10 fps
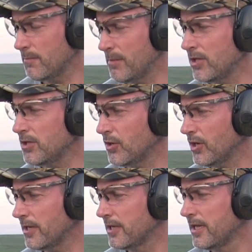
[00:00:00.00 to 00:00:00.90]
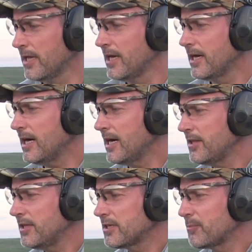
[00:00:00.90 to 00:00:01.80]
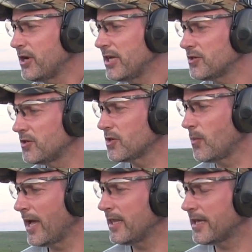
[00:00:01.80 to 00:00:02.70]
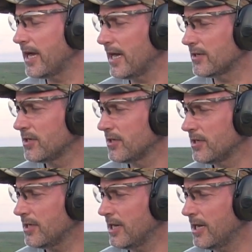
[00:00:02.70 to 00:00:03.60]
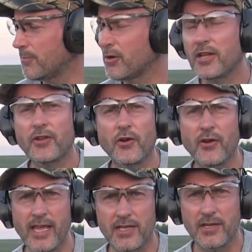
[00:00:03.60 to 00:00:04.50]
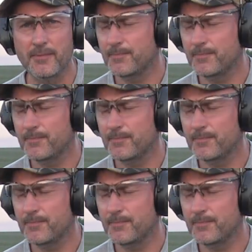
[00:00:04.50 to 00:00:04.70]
mil knot, and the suppressor is a Wildcat Predator 8.